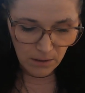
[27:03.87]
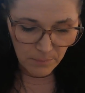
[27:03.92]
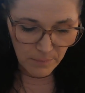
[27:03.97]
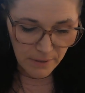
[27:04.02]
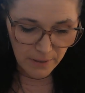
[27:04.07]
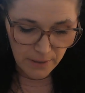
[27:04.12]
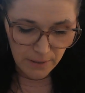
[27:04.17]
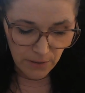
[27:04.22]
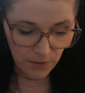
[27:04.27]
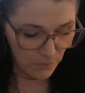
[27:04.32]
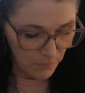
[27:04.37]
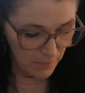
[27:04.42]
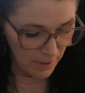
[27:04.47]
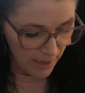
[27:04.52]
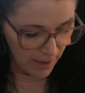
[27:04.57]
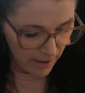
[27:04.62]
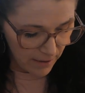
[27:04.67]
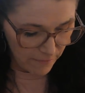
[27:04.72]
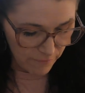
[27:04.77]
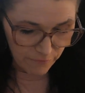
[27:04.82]
But you
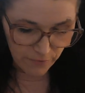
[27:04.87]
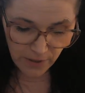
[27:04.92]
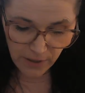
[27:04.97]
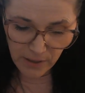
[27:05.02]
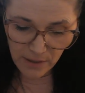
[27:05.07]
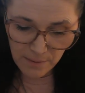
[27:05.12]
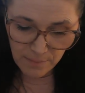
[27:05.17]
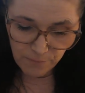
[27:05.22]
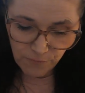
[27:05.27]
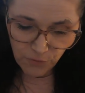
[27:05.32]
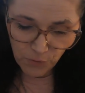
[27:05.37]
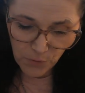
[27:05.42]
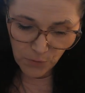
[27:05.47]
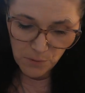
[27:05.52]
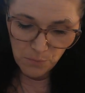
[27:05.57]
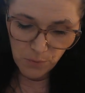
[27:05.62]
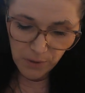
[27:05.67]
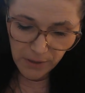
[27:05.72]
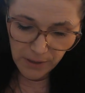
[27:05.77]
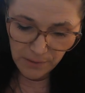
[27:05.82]
have um,
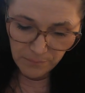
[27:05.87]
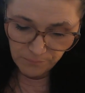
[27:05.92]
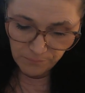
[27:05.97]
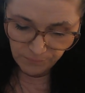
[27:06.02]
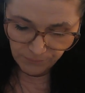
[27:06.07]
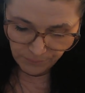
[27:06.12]
41.